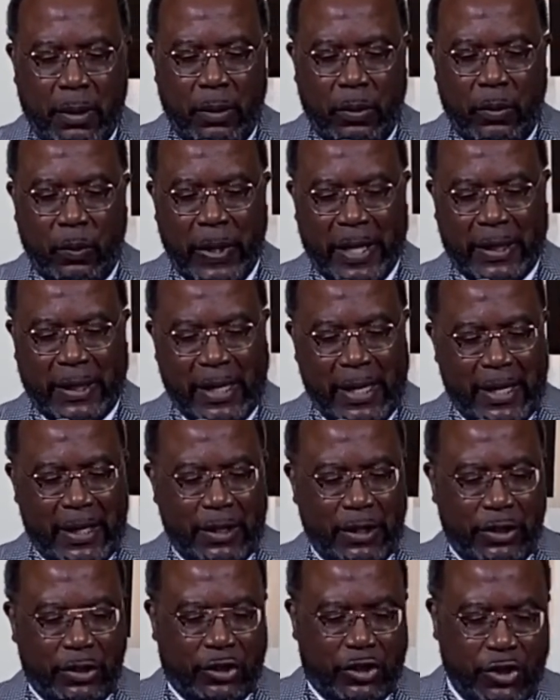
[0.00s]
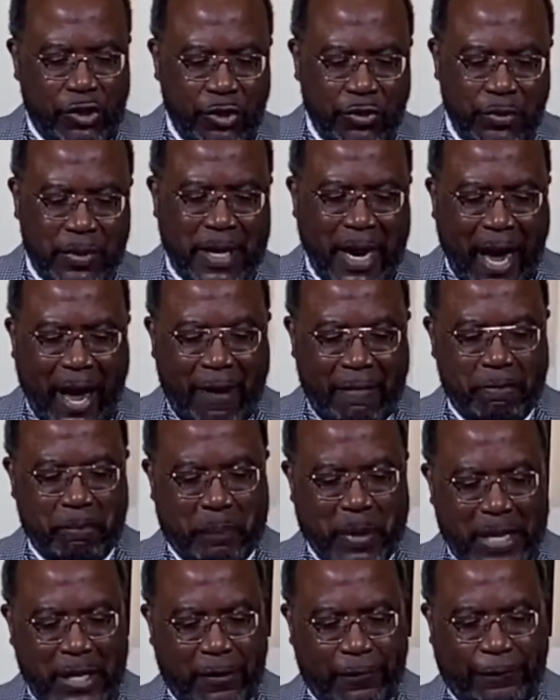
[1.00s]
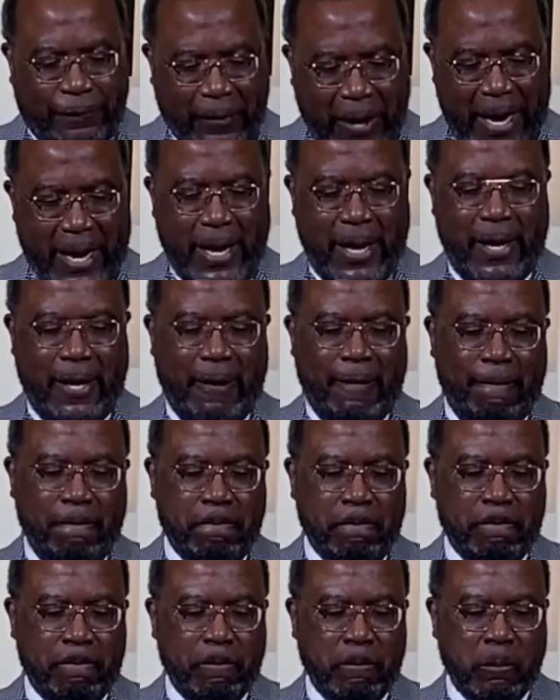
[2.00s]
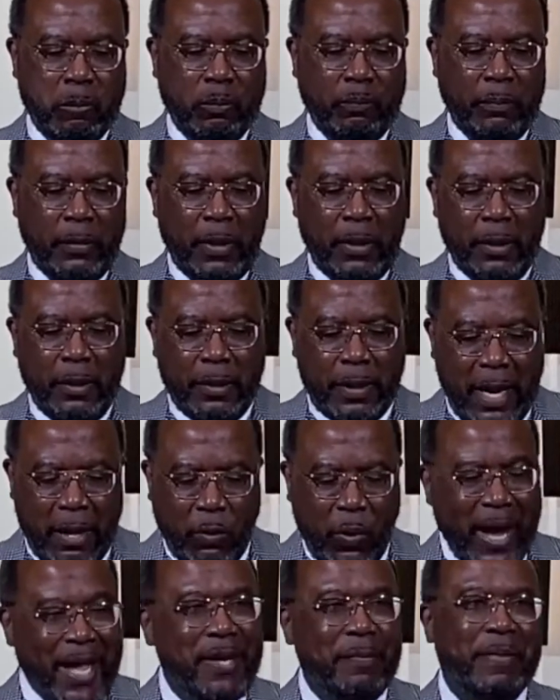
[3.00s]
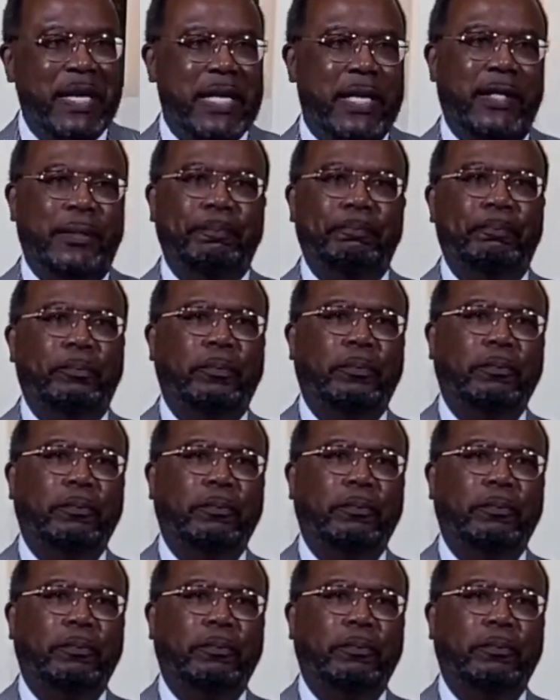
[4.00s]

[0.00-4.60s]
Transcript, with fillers: with a do not be afraid. Uh-huh. Now, wait a minute.